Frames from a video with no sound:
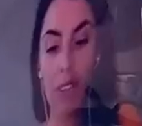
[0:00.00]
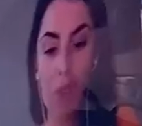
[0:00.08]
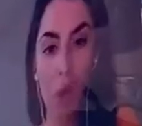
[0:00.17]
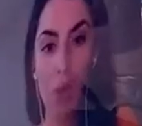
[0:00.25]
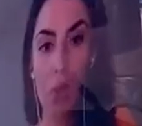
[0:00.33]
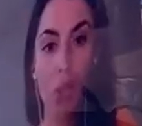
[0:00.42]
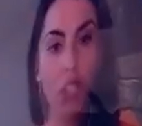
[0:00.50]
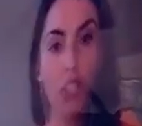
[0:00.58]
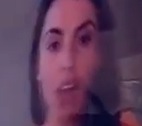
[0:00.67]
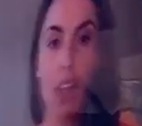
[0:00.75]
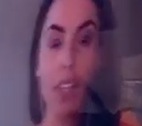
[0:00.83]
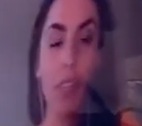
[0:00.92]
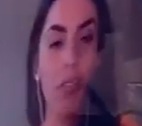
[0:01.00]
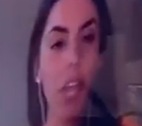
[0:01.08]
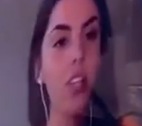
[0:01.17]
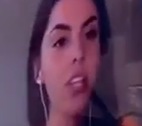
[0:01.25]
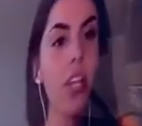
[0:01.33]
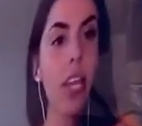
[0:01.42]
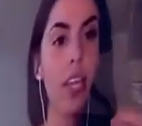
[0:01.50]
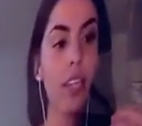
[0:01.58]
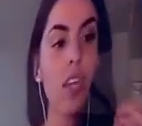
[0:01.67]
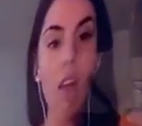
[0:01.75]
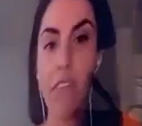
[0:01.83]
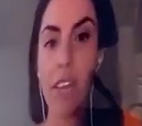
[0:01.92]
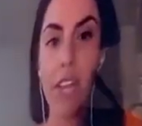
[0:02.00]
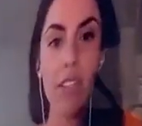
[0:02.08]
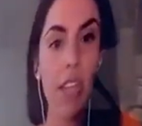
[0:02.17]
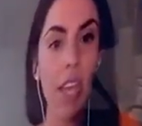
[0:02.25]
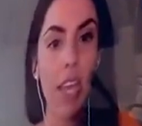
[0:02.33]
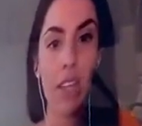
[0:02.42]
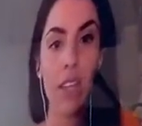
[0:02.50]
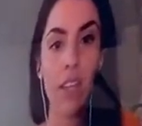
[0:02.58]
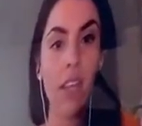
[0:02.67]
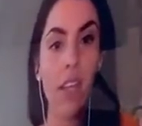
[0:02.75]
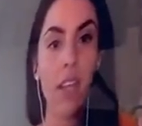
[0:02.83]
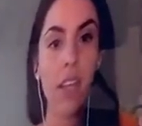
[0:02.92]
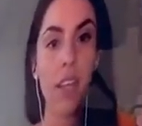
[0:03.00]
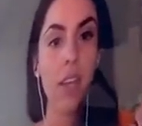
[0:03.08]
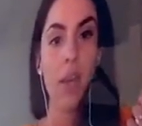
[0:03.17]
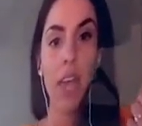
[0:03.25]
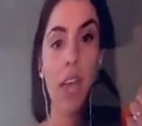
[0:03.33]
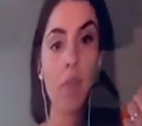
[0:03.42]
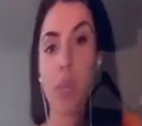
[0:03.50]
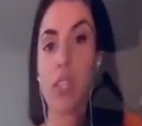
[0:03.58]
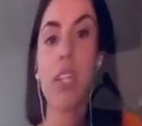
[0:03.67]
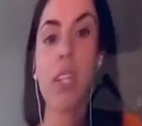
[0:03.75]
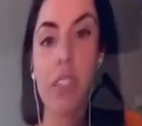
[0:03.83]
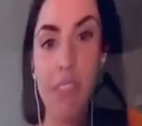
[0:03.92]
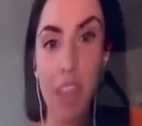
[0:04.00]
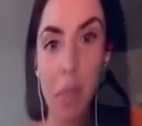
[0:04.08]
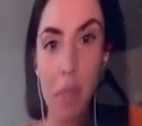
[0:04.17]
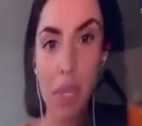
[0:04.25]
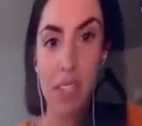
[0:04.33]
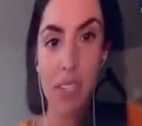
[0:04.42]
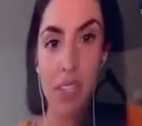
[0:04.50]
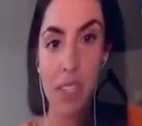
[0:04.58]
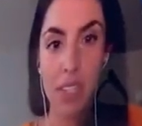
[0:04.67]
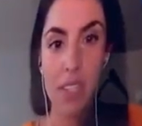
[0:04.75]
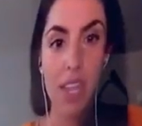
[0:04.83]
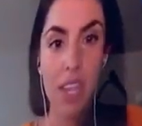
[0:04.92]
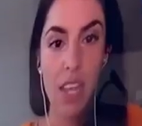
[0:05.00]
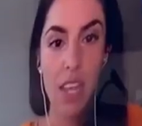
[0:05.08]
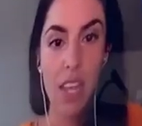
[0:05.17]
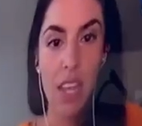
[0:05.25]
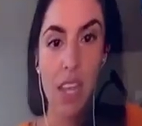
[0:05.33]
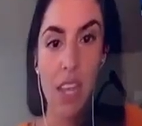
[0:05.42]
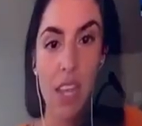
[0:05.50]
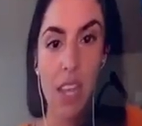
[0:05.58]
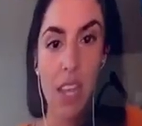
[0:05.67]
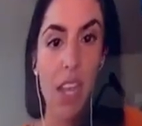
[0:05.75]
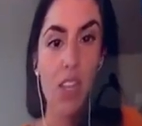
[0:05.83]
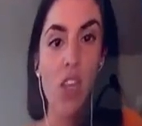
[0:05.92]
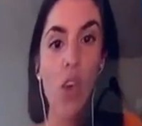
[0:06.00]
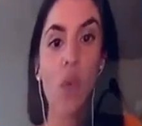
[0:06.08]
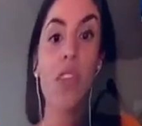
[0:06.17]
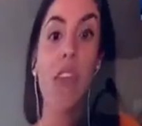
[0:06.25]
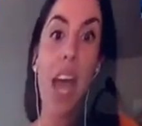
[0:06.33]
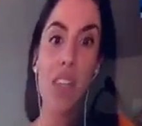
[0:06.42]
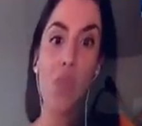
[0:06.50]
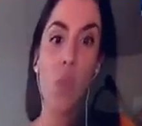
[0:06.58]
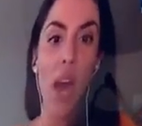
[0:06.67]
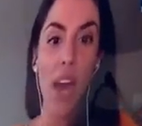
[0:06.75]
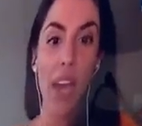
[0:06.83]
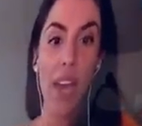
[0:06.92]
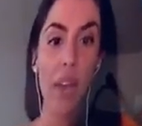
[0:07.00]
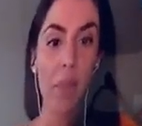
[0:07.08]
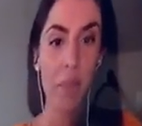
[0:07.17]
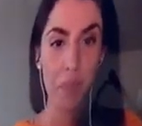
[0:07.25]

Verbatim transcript: I love most, which is content creation and confidence and and personal development. Right. So that's